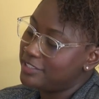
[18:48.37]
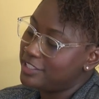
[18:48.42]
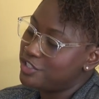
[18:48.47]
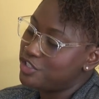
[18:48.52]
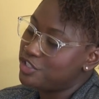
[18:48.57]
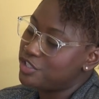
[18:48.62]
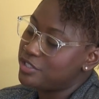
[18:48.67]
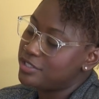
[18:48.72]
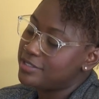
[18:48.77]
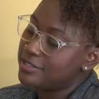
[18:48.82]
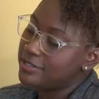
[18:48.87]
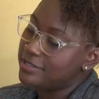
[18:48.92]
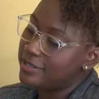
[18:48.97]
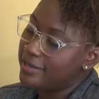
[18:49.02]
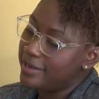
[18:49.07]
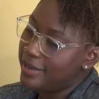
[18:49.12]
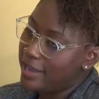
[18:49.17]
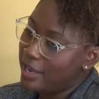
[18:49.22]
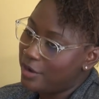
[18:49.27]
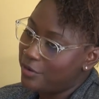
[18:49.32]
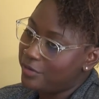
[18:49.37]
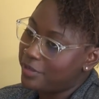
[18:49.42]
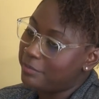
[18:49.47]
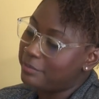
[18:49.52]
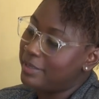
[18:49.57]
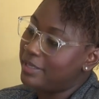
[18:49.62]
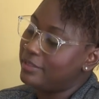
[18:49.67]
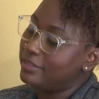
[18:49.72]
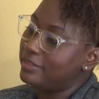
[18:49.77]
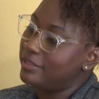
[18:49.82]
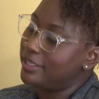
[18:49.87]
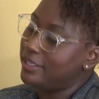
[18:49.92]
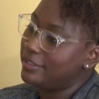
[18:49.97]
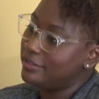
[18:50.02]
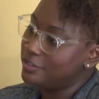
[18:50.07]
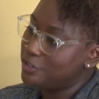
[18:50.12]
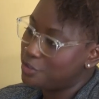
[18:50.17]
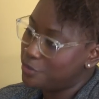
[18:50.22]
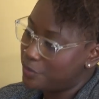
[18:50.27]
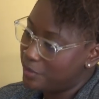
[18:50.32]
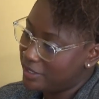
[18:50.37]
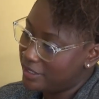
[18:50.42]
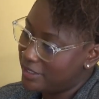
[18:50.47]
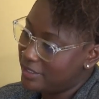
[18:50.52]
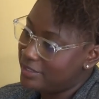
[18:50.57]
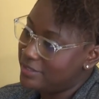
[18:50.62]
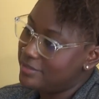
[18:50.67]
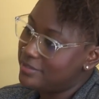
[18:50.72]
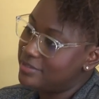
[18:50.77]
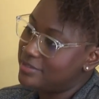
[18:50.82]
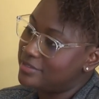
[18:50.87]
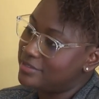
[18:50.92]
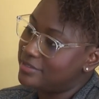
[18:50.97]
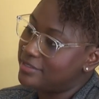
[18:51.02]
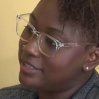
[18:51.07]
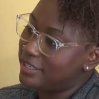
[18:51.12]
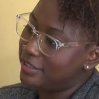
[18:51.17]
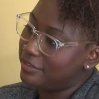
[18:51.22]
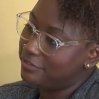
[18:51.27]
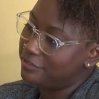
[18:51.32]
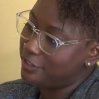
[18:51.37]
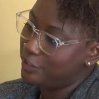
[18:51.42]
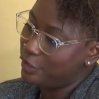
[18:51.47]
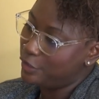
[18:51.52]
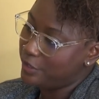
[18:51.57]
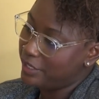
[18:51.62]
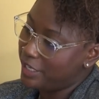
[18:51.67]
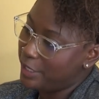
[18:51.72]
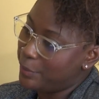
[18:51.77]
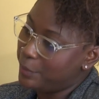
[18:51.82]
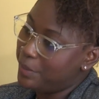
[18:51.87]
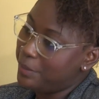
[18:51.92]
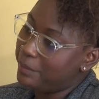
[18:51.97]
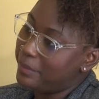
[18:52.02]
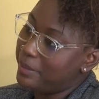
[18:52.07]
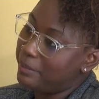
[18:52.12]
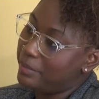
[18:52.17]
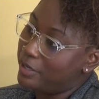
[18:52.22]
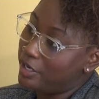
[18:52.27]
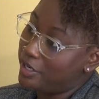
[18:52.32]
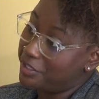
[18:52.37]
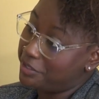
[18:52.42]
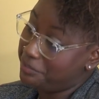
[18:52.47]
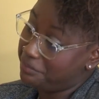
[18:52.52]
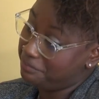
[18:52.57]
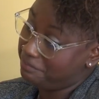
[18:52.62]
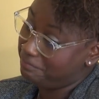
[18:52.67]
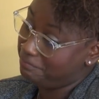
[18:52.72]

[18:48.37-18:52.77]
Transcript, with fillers: that just now in my late 20s that I feel okay with my body